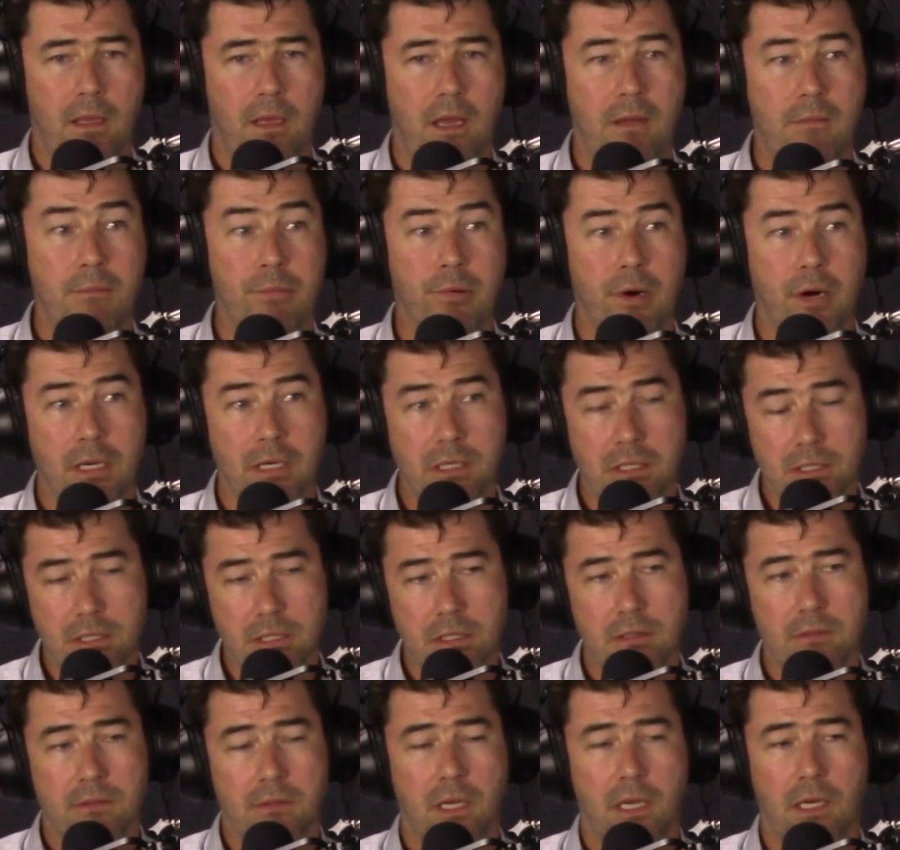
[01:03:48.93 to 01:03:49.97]

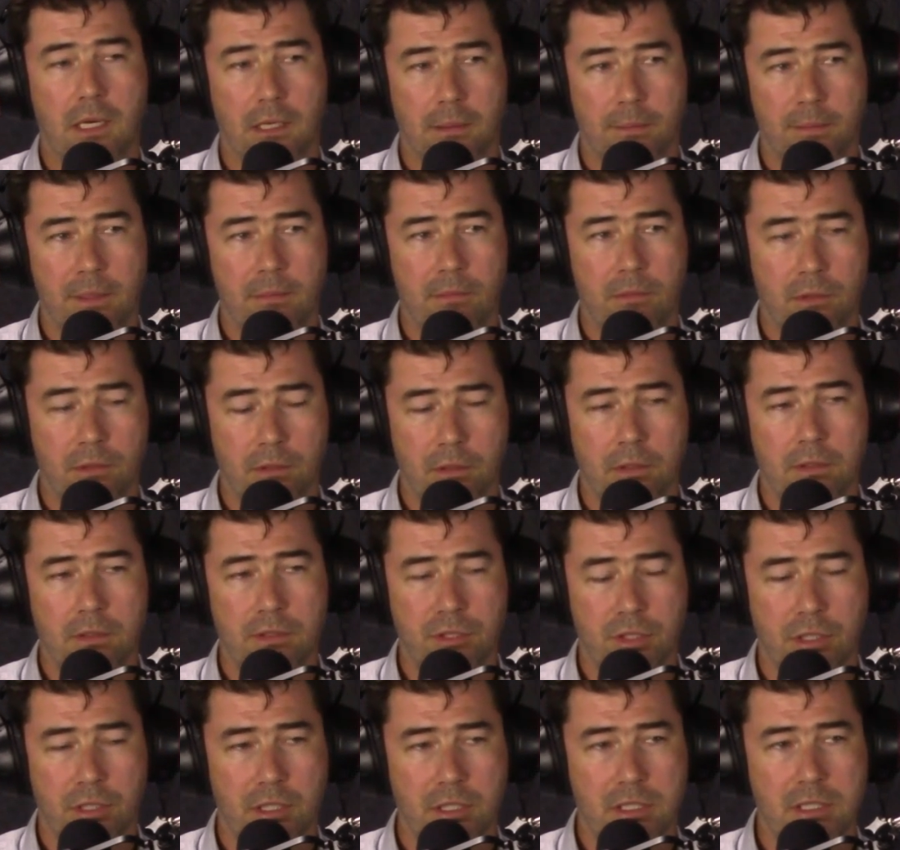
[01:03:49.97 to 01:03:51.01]
embraced a little bit more,
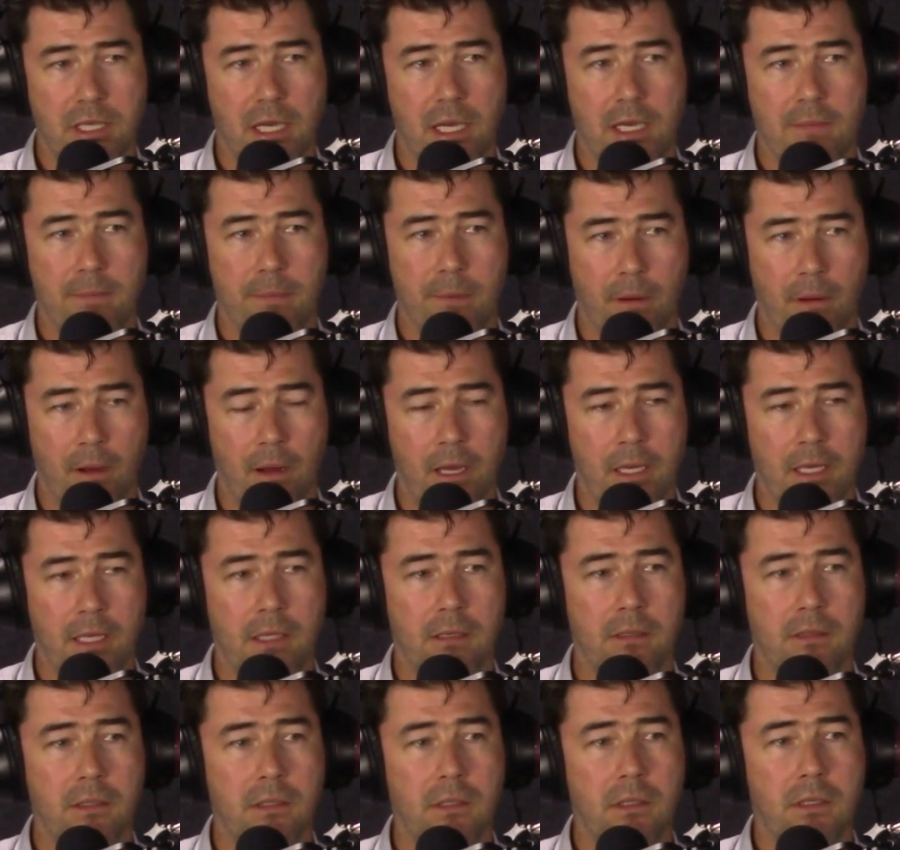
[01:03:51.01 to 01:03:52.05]
should I say, by
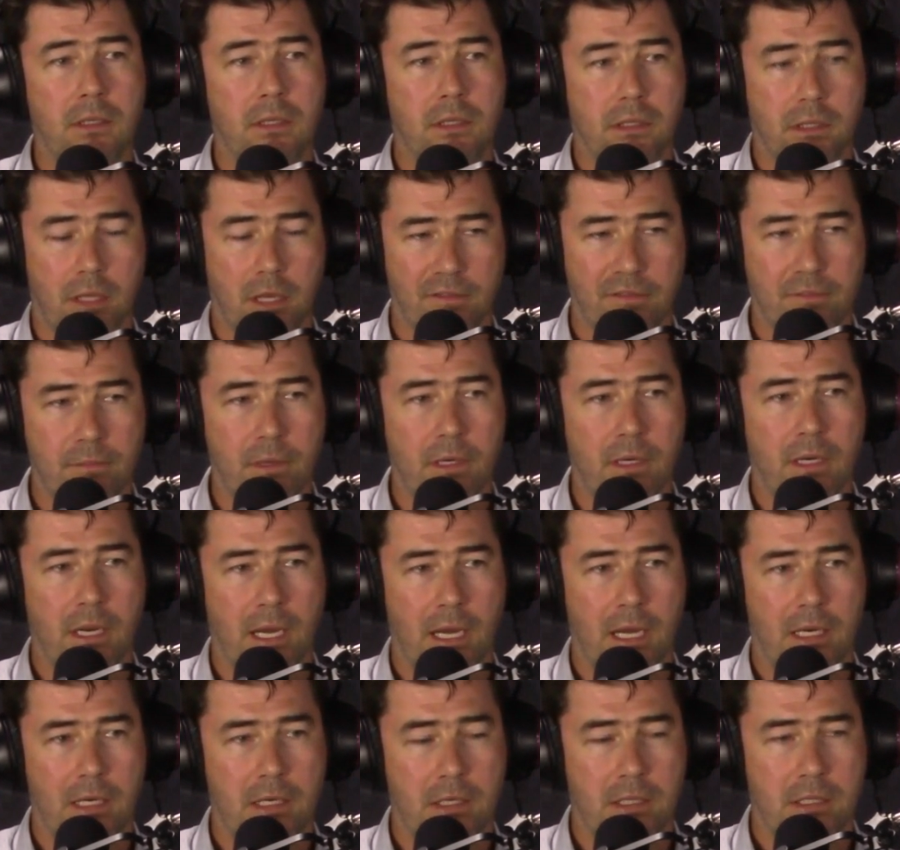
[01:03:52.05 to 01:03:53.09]
government
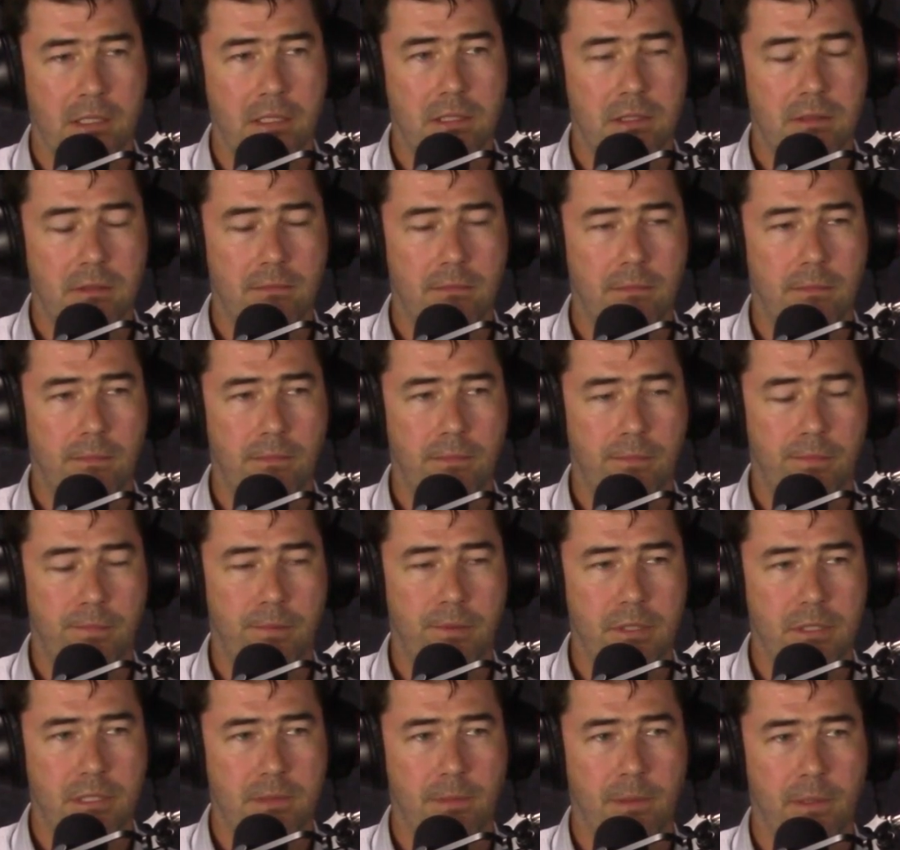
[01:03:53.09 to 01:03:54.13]
and
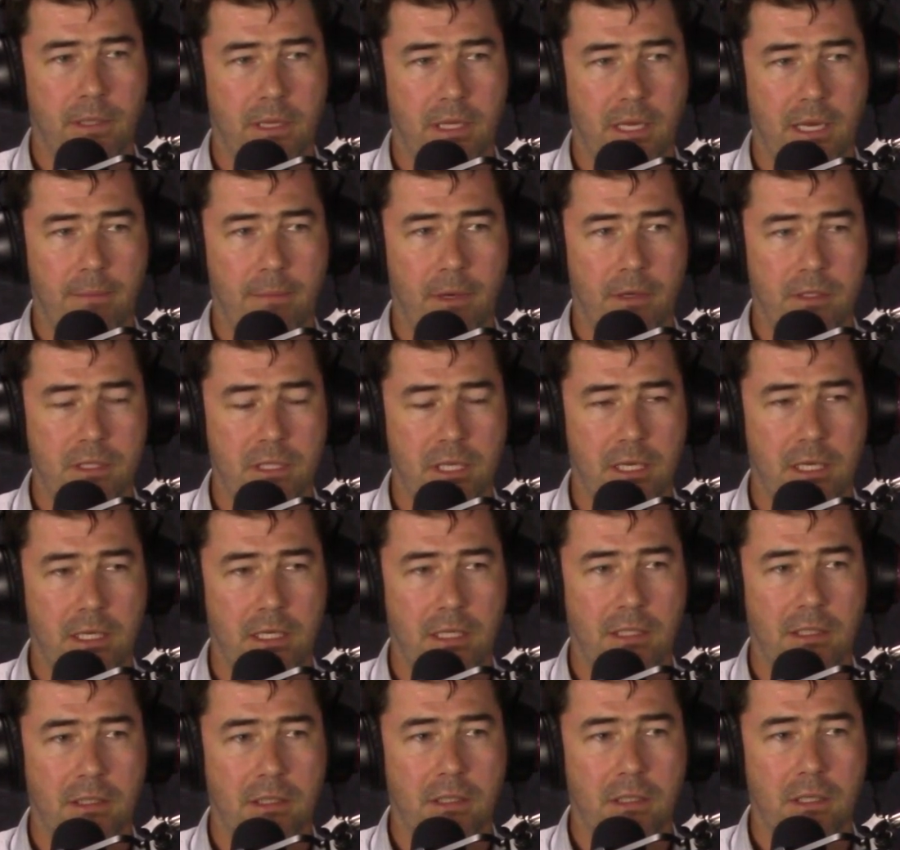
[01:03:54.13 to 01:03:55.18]
principally the
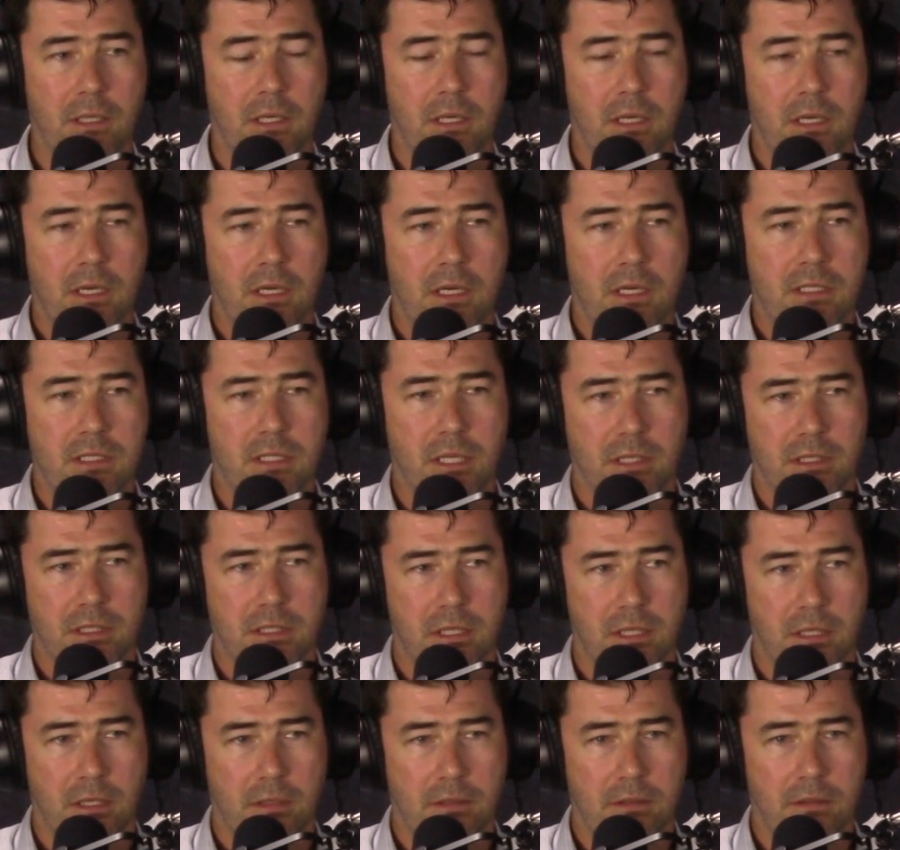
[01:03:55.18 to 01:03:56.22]
MOD, such
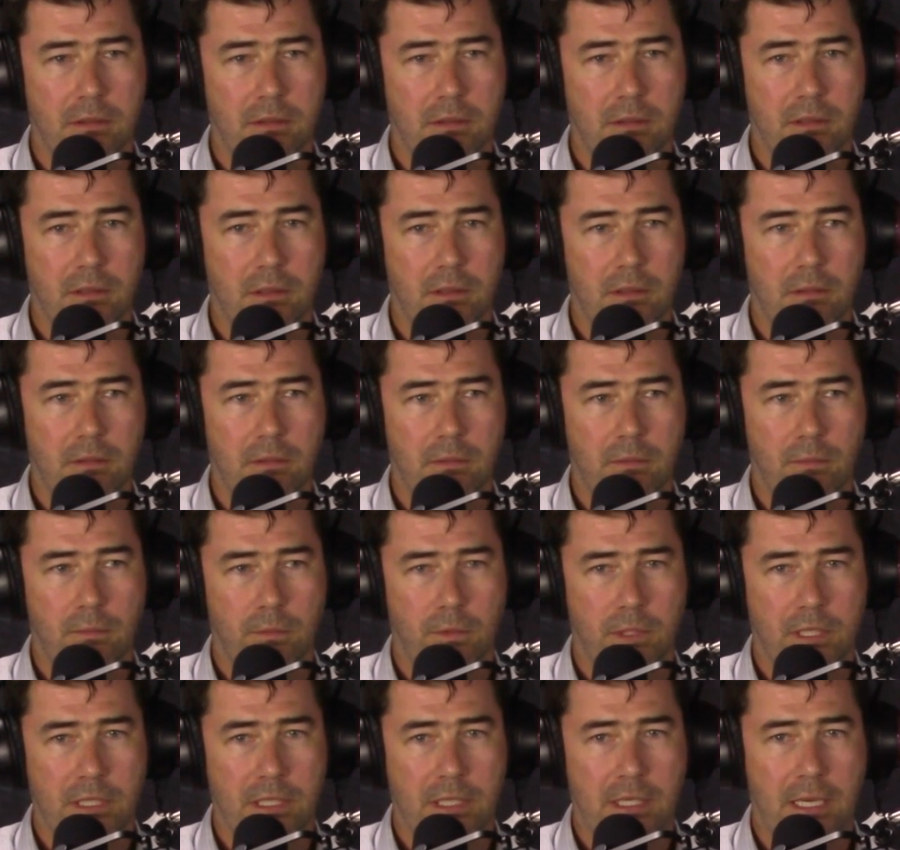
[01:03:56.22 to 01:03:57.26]
that
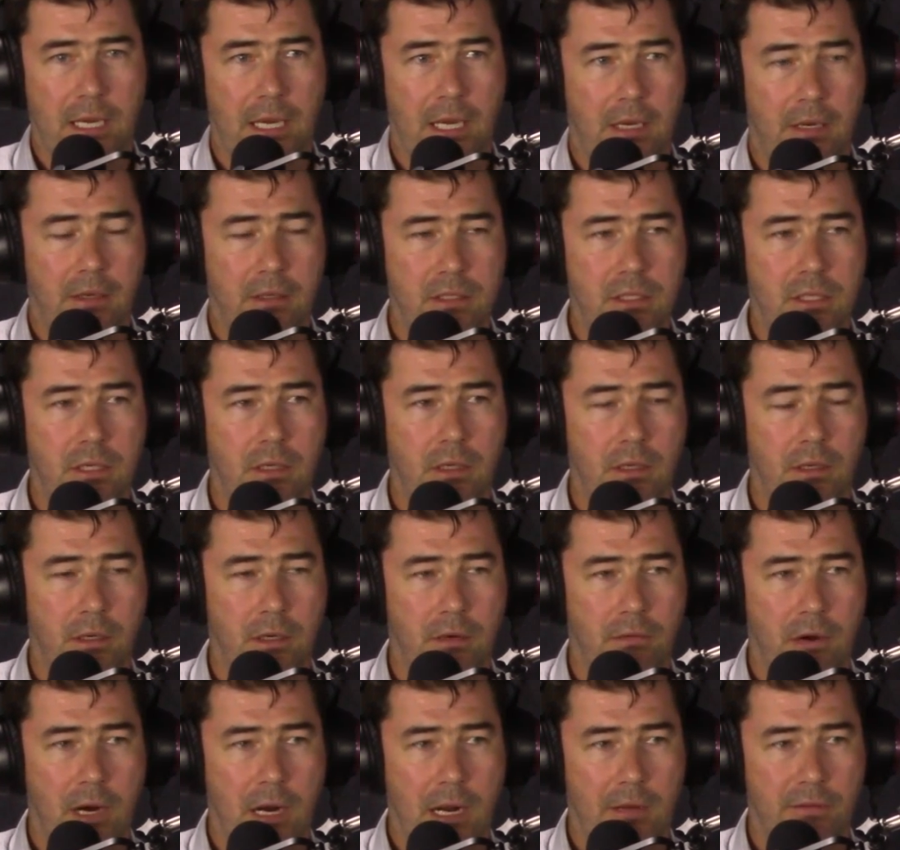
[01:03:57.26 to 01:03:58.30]
we can turn
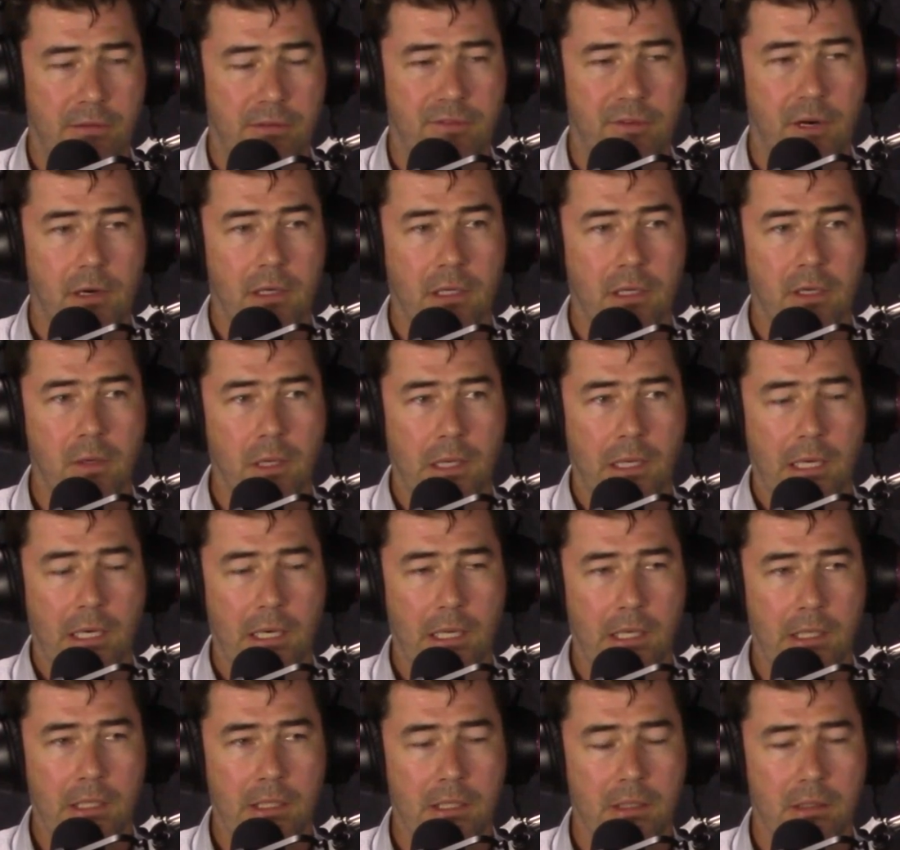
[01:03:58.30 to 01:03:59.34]
around very
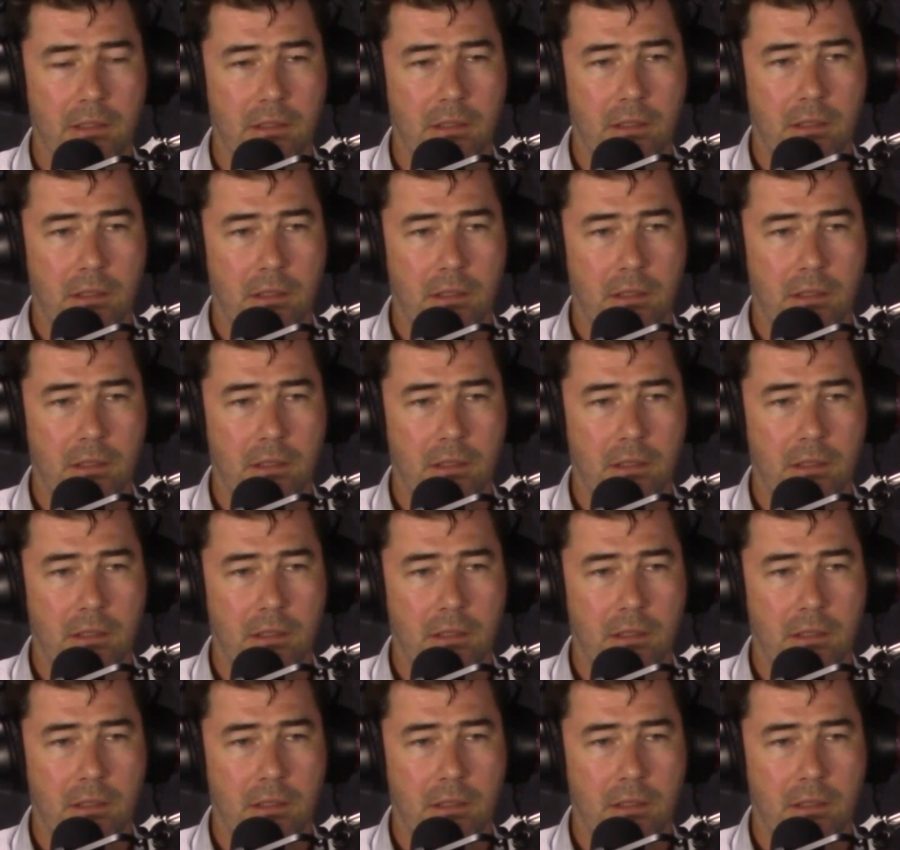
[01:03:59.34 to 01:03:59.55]
quickly